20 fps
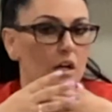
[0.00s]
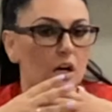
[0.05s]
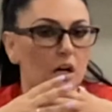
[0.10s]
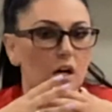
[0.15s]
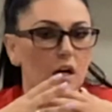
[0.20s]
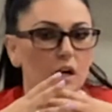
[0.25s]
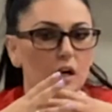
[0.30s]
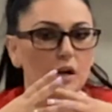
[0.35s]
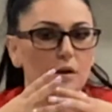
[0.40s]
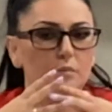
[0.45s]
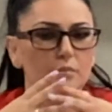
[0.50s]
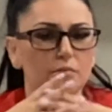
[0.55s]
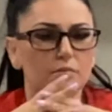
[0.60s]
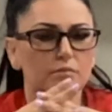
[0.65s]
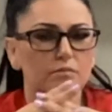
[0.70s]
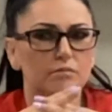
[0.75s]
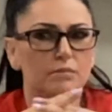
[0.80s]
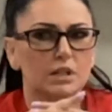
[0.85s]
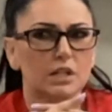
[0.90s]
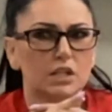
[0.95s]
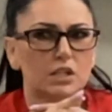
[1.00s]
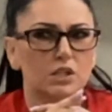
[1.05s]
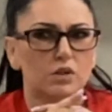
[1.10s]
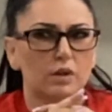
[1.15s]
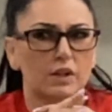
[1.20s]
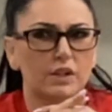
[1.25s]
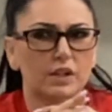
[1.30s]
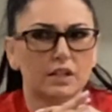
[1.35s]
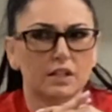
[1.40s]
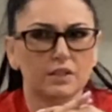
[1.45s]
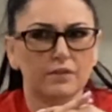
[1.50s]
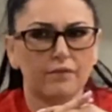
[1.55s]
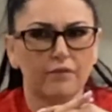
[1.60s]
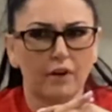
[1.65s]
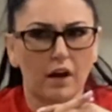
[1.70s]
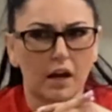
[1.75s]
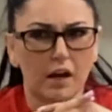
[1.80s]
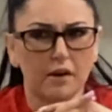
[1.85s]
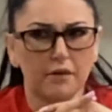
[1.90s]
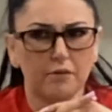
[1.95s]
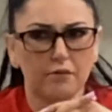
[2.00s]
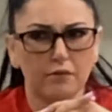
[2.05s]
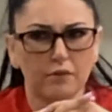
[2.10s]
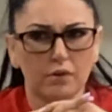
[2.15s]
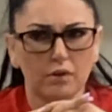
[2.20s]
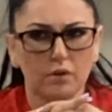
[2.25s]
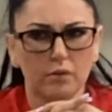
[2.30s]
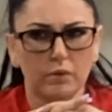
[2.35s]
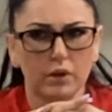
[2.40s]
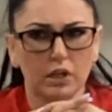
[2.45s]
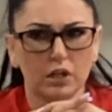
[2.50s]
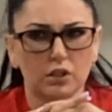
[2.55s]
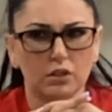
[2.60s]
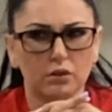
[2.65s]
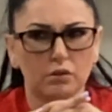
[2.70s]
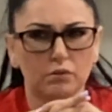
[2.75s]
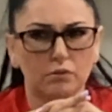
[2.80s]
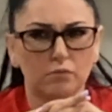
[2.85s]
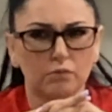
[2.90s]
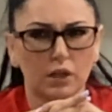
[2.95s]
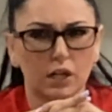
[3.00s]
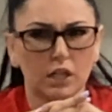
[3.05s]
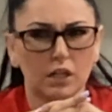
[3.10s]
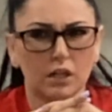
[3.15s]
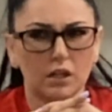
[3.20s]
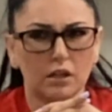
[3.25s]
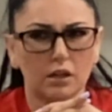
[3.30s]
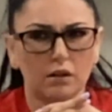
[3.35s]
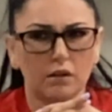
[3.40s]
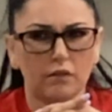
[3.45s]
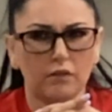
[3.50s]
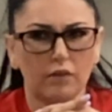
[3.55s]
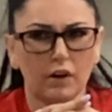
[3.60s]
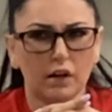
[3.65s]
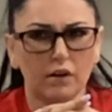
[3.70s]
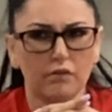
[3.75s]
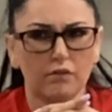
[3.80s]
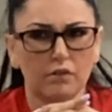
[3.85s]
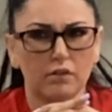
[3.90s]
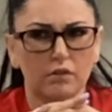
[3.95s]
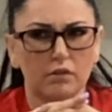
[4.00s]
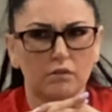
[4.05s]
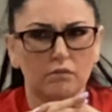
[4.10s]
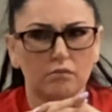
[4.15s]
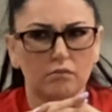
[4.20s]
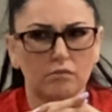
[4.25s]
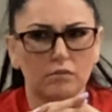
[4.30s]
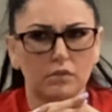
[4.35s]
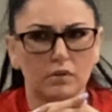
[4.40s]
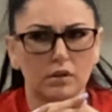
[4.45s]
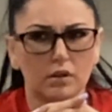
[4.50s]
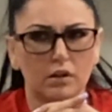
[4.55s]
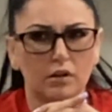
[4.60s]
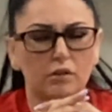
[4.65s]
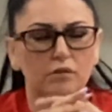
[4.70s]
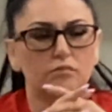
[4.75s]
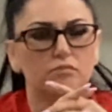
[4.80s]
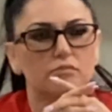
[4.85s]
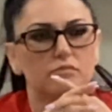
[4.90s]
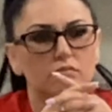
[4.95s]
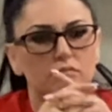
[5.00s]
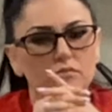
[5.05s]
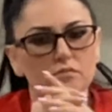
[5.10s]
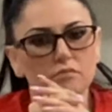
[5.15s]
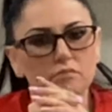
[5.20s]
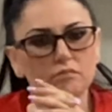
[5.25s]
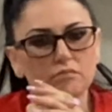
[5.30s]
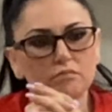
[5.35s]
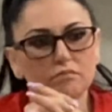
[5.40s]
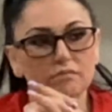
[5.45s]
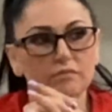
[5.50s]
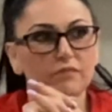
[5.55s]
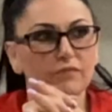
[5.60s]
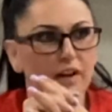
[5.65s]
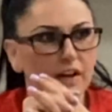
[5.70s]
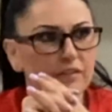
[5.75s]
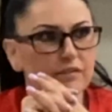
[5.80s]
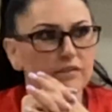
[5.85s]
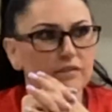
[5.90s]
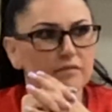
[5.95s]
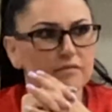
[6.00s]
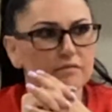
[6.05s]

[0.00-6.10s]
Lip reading: Modesto, I think, is 5 we could do, right? 5? Oh, 5?